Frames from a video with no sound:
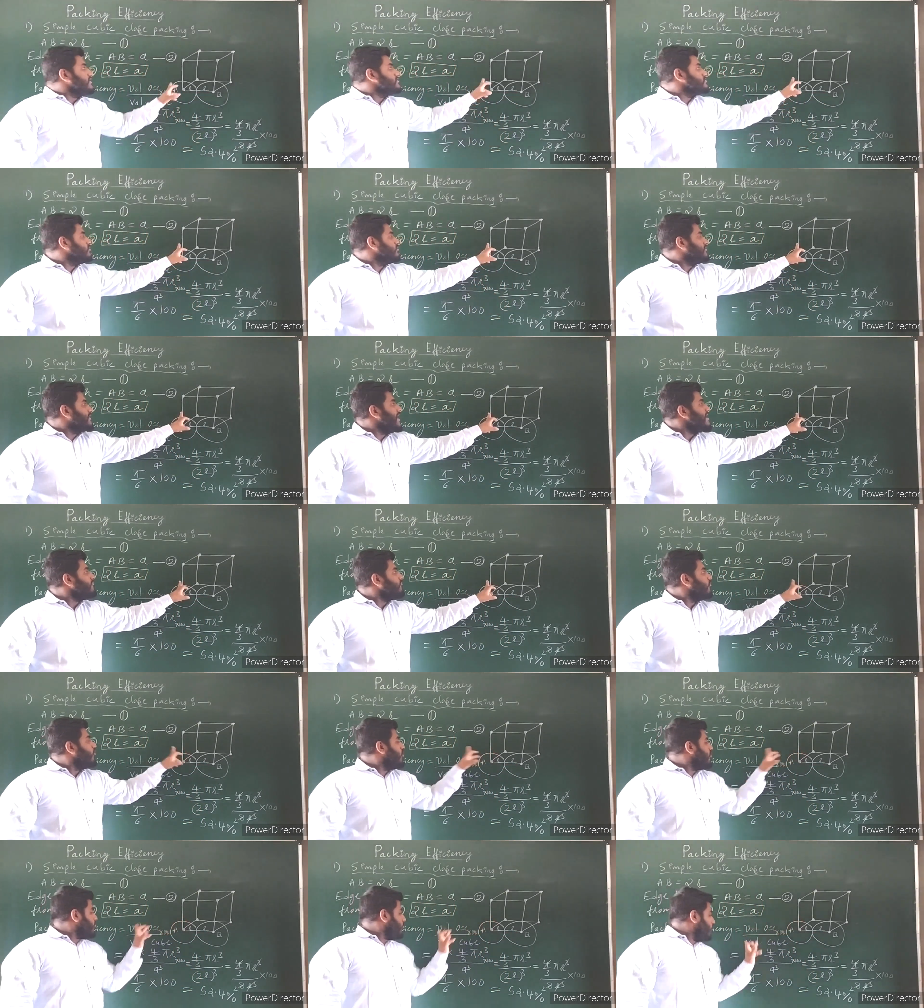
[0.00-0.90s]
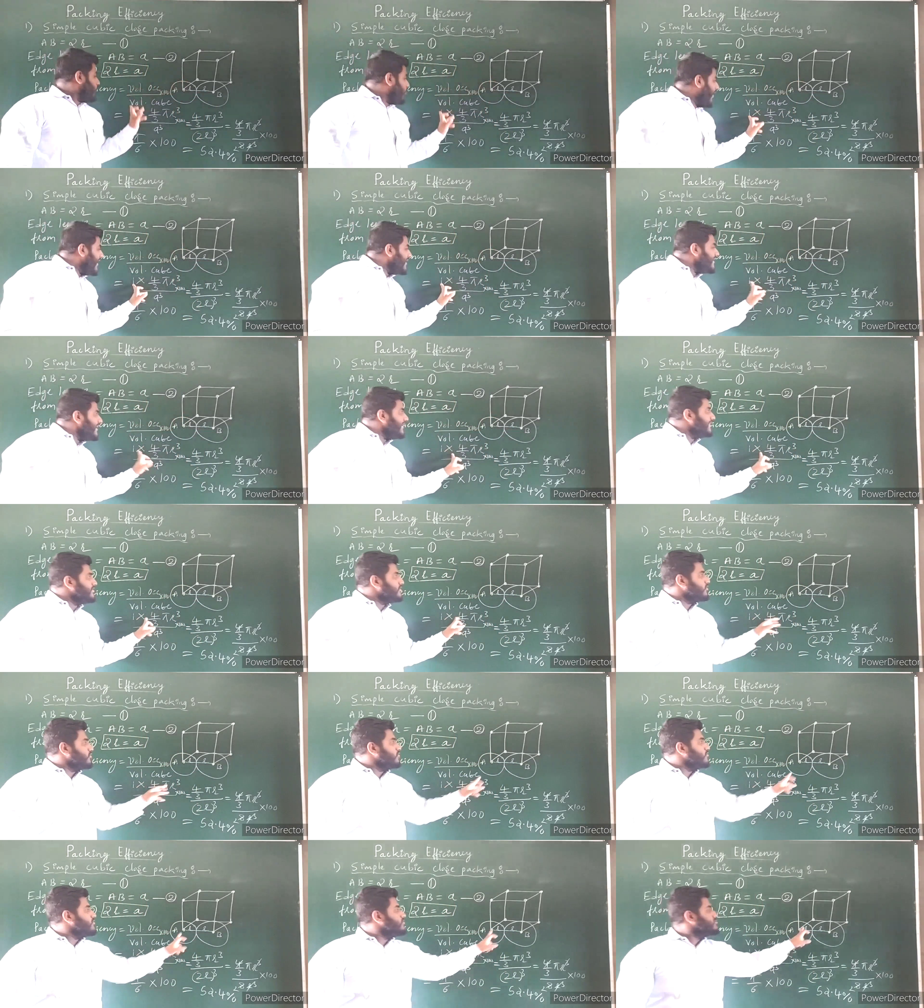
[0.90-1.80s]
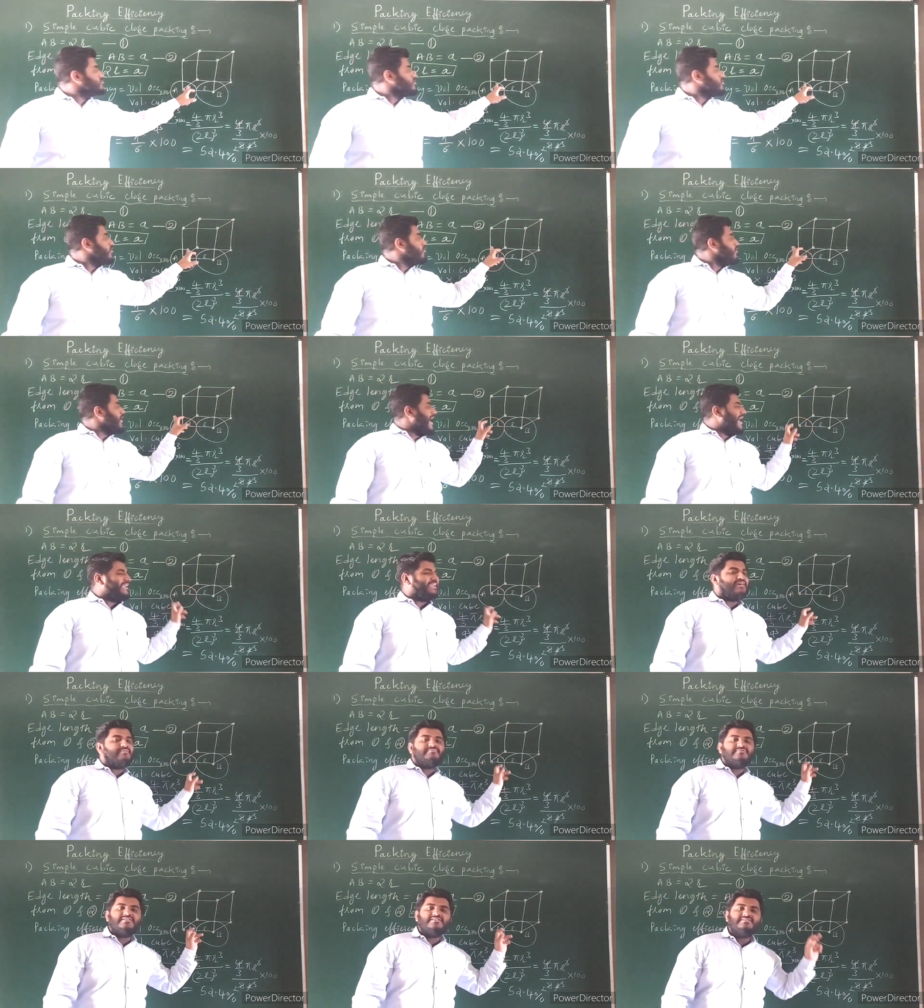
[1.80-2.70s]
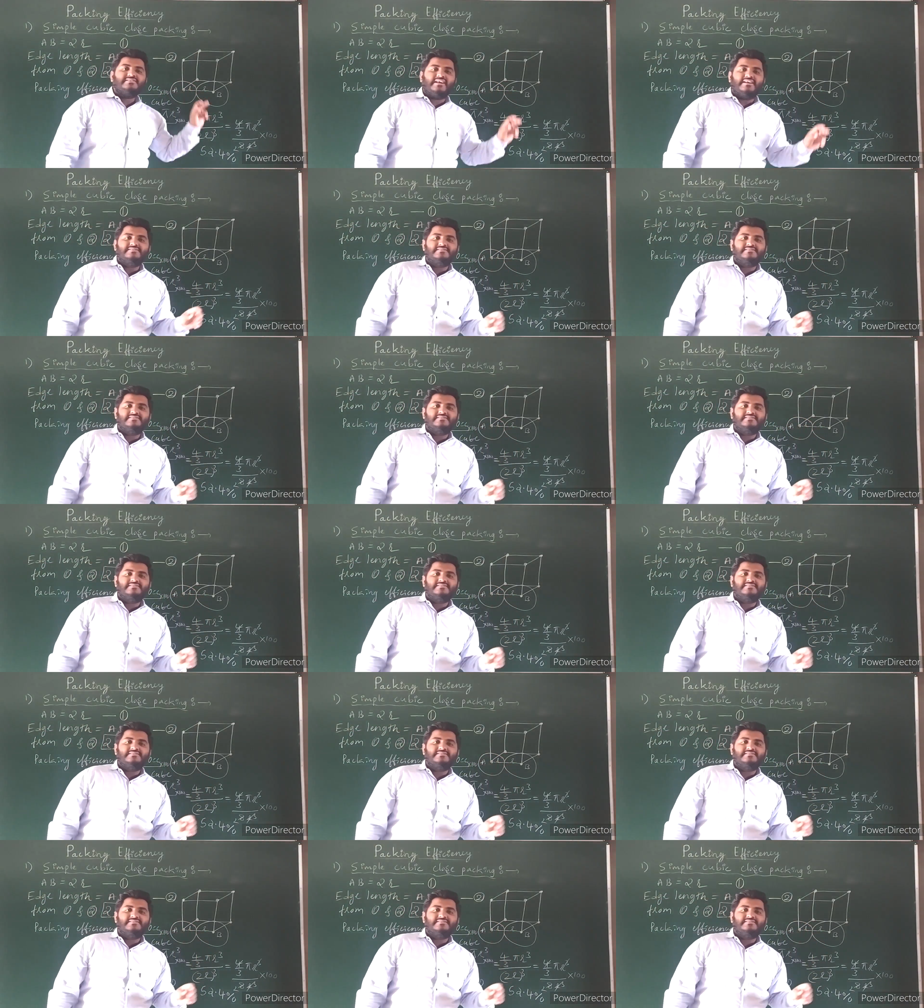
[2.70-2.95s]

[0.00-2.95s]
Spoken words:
So therefore 1 into, so atoms is